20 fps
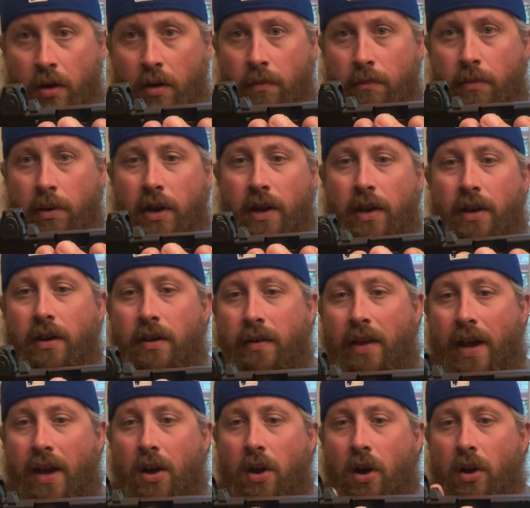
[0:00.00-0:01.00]
But
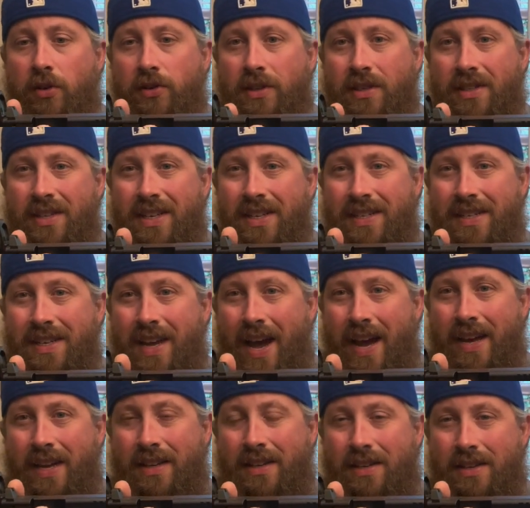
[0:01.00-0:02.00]
that causes these
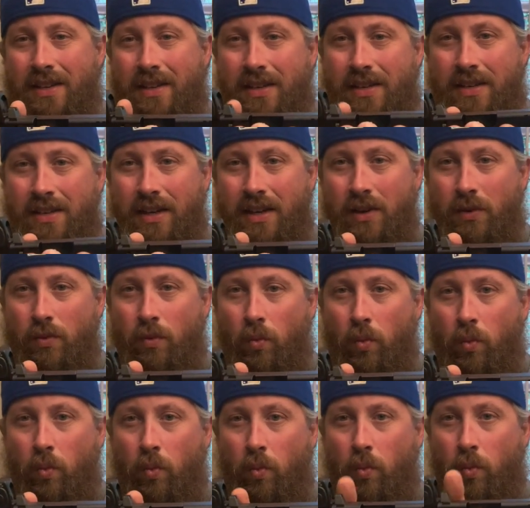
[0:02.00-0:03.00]
sights to sit
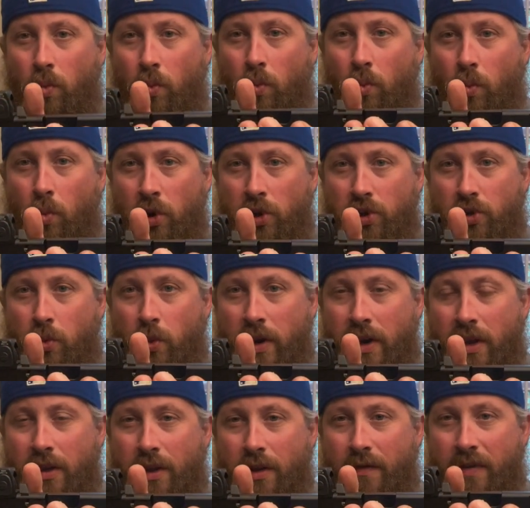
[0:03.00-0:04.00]

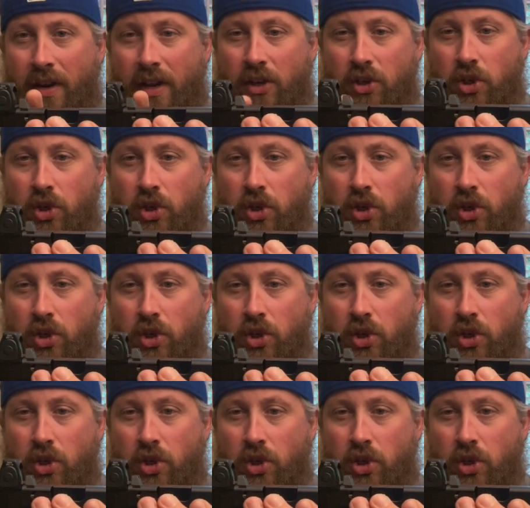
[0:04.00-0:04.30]
1/20th of an inch